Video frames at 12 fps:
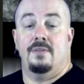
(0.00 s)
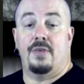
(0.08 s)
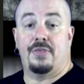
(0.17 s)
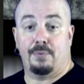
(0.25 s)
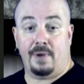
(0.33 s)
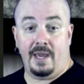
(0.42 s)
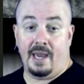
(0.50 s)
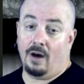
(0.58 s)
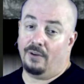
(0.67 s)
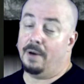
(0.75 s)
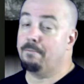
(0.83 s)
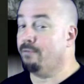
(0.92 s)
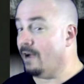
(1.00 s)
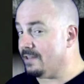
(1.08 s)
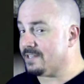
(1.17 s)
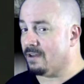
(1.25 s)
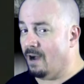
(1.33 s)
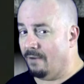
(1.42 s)
The three held a
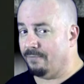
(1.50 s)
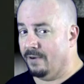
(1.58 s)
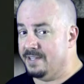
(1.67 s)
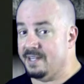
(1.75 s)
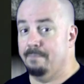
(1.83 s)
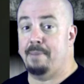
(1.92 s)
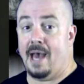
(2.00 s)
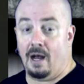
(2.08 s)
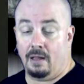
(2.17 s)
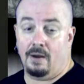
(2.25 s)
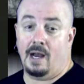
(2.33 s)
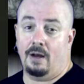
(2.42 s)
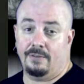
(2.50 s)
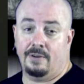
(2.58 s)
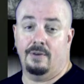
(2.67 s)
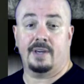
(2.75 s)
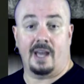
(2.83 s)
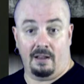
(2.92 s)
press conference in Palo
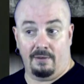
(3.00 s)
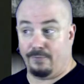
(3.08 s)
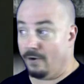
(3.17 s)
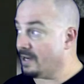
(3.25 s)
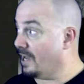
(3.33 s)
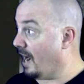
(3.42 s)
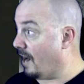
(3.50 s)
Alto, California.